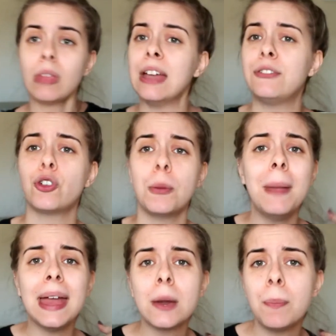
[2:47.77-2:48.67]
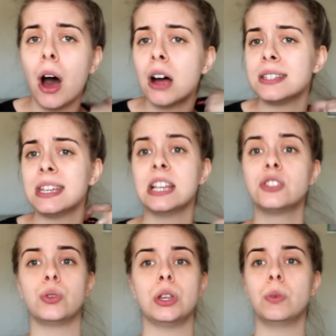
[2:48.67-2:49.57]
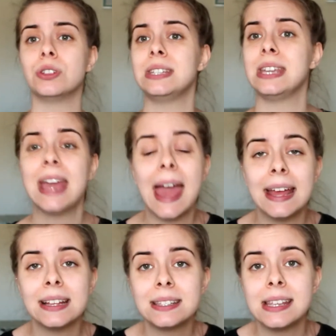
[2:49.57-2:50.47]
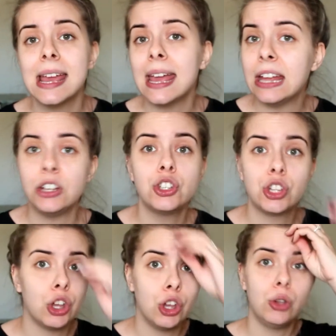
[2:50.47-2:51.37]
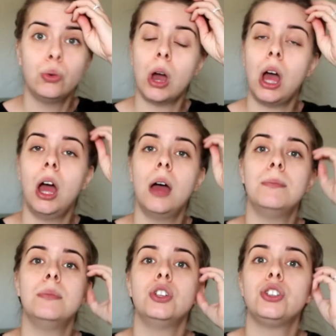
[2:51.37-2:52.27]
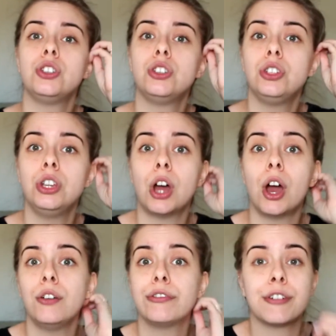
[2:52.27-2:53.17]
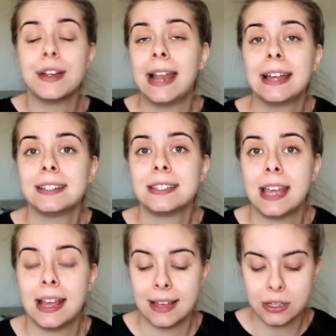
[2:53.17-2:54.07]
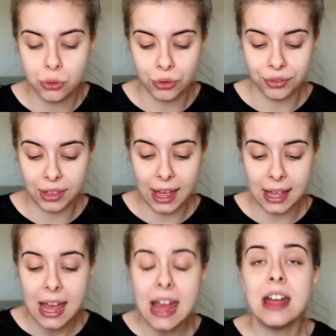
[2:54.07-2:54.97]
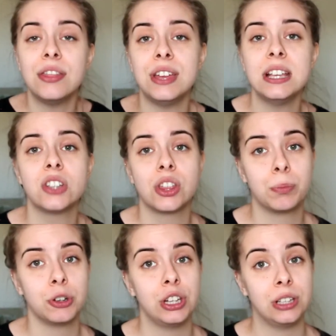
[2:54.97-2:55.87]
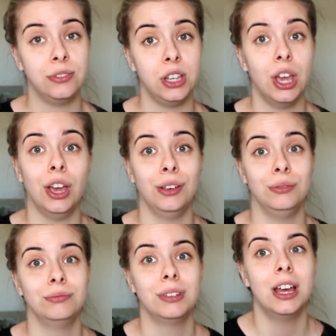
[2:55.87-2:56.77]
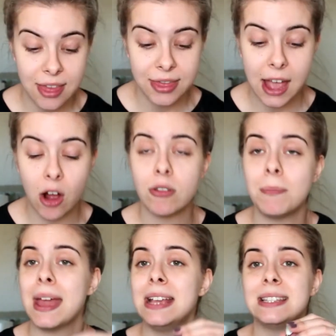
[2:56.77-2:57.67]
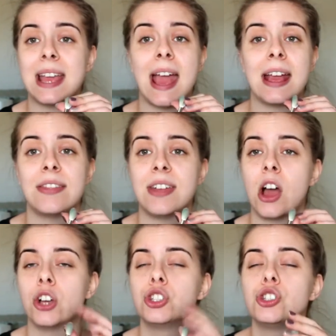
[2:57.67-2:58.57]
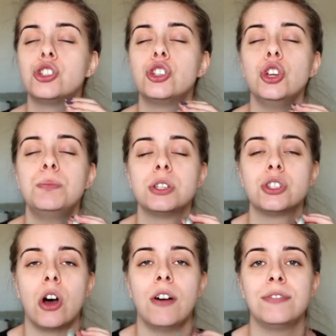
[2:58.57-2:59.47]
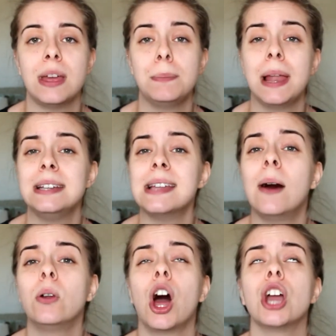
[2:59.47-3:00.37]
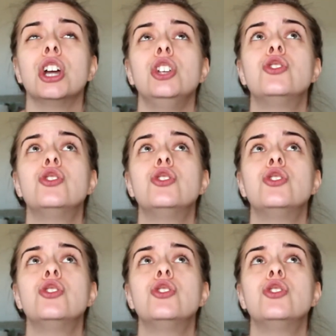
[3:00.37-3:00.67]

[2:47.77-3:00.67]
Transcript: if you're a makeup artist or you want to get into, you know, freelancing, that sort of thing, these are the brushes for you. They are amazing, they are super soft, they blend out like a